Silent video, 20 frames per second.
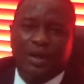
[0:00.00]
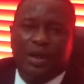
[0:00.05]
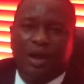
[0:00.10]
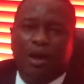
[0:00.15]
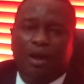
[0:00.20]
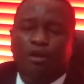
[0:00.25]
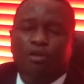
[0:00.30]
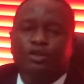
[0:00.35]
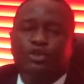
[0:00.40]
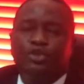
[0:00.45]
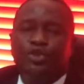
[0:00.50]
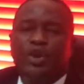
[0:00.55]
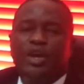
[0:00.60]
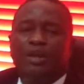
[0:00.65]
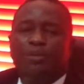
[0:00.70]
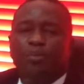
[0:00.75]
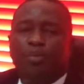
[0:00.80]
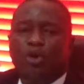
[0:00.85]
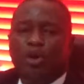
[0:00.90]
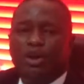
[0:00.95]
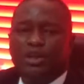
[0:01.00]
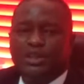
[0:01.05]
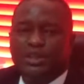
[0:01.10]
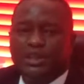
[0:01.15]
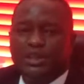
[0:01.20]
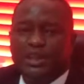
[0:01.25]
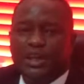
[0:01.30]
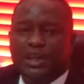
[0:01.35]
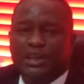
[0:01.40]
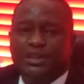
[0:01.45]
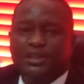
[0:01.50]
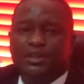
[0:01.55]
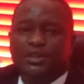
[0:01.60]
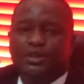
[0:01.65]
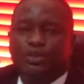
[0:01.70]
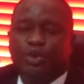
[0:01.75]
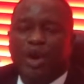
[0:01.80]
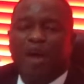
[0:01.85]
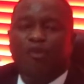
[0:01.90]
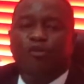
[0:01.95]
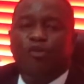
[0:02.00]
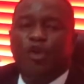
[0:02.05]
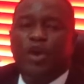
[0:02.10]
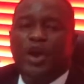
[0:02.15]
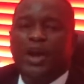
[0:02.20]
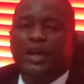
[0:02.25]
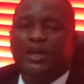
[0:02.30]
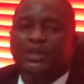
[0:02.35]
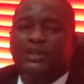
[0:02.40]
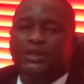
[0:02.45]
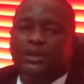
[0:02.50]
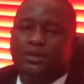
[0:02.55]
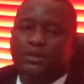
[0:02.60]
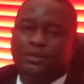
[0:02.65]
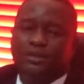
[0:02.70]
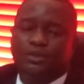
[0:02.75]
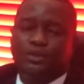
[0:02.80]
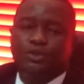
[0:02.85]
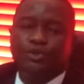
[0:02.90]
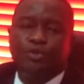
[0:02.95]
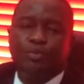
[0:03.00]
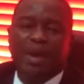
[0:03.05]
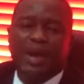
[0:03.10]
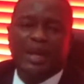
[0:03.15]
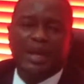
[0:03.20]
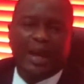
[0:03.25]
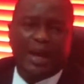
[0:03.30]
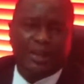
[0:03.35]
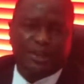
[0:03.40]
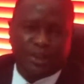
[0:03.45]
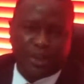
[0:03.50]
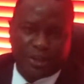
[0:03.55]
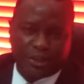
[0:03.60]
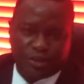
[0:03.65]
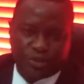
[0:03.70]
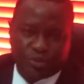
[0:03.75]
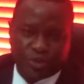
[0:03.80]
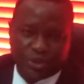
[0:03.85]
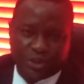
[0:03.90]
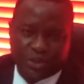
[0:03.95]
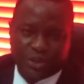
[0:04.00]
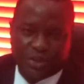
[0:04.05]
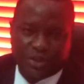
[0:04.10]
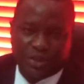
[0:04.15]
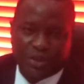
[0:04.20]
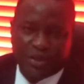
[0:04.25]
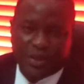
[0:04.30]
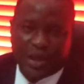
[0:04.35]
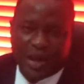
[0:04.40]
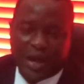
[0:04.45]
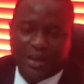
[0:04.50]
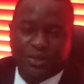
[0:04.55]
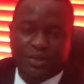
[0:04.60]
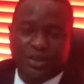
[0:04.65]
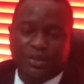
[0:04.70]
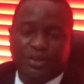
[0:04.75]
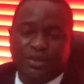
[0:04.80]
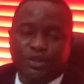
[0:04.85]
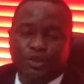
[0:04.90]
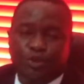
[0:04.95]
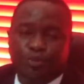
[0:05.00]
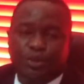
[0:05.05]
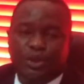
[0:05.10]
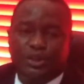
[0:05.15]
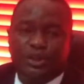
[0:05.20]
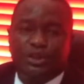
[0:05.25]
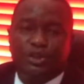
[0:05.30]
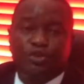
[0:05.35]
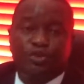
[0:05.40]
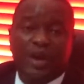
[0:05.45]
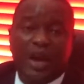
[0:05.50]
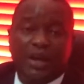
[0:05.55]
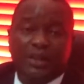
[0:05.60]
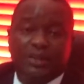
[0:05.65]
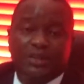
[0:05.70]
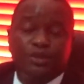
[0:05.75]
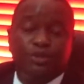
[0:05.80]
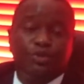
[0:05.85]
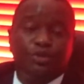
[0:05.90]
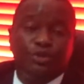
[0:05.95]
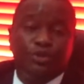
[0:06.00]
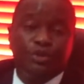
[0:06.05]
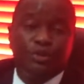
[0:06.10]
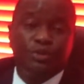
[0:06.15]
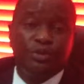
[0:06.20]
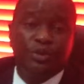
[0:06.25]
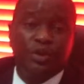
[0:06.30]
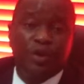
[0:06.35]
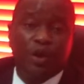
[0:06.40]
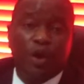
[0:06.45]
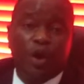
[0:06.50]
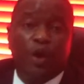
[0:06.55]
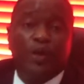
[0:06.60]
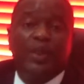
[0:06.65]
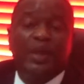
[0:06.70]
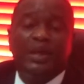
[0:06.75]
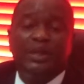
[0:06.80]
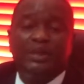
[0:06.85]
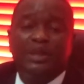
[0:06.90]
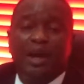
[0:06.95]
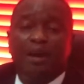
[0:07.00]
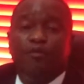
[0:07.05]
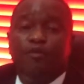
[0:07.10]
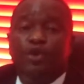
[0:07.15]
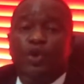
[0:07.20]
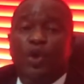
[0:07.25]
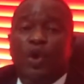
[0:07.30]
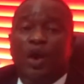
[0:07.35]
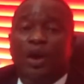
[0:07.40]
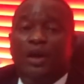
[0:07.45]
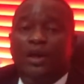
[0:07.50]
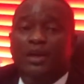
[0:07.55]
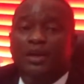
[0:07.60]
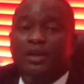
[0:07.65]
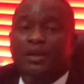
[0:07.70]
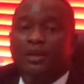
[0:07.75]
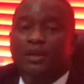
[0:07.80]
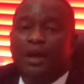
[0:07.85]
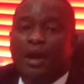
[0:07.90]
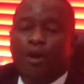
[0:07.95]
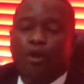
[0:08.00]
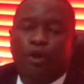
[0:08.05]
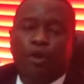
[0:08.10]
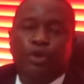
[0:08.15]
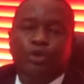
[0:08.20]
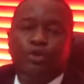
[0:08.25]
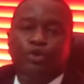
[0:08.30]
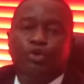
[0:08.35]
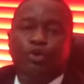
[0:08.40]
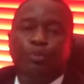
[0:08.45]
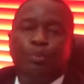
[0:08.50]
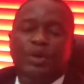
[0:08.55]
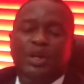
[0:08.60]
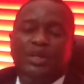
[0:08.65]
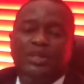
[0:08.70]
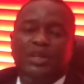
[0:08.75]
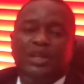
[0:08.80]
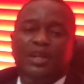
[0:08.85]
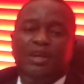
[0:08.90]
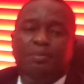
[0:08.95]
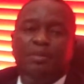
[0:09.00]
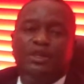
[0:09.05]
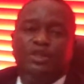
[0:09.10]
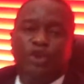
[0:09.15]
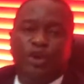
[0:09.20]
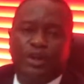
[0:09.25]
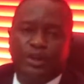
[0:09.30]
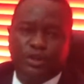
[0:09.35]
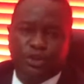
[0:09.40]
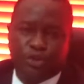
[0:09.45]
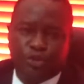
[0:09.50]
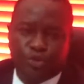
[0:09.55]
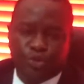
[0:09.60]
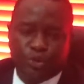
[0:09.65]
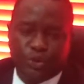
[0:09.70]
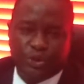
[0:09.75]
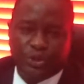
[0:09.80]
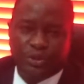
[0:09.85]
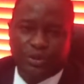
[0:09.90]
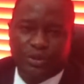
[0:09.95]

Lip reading: Also important is to avoid too many accessories. Accessories will be distracting to you or the interviewer, or you could be easily misunderstood.